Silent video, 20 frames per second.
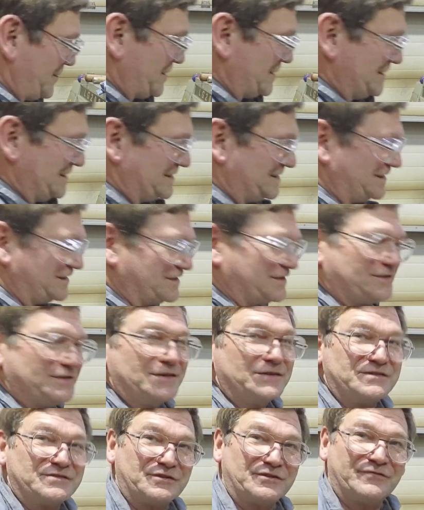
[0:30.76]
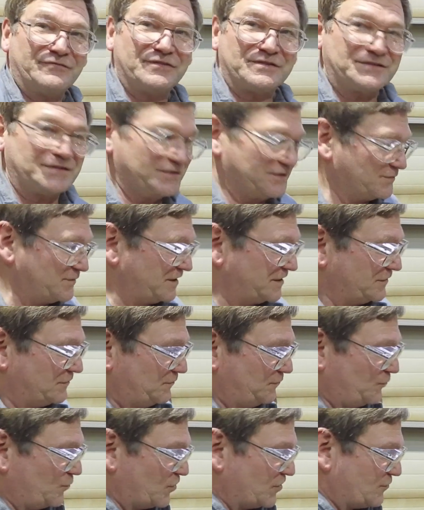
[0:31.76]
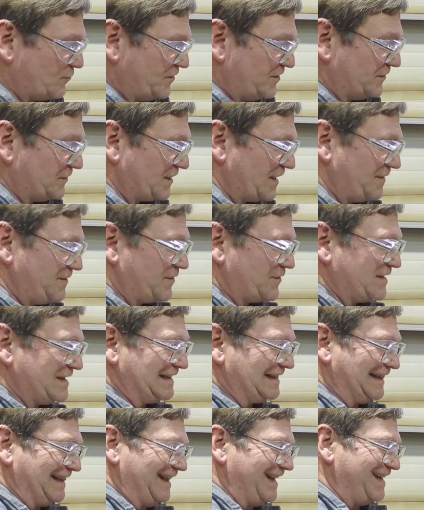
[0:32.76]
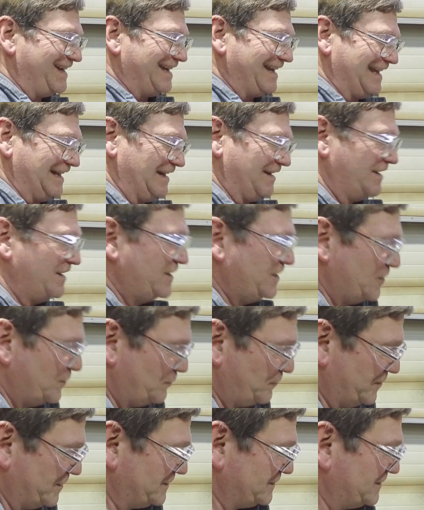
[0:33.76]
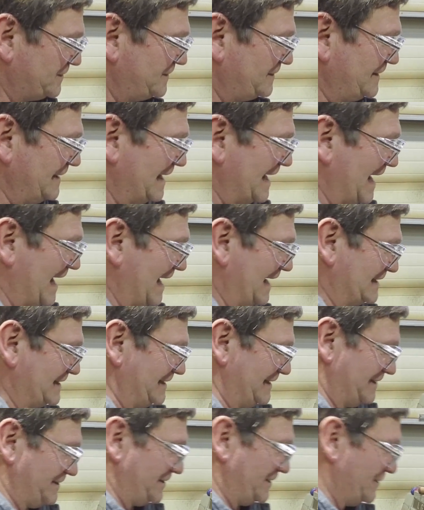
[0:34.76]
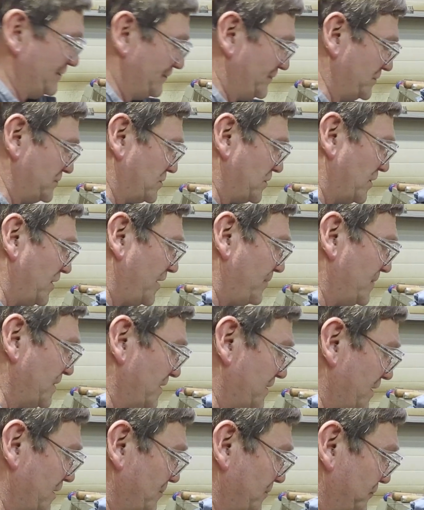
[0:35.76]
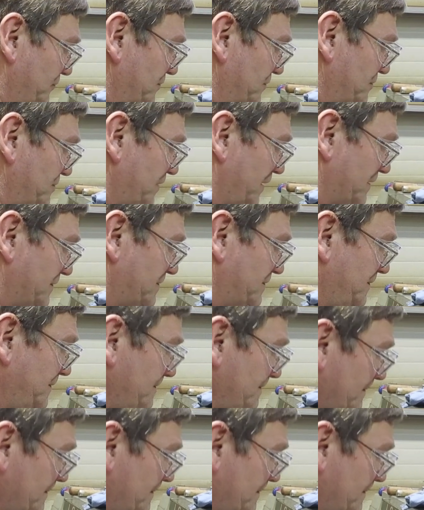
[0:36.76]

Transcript: consistent surfaces we can work with and they're in line with the axis of the jaw being able to adjust.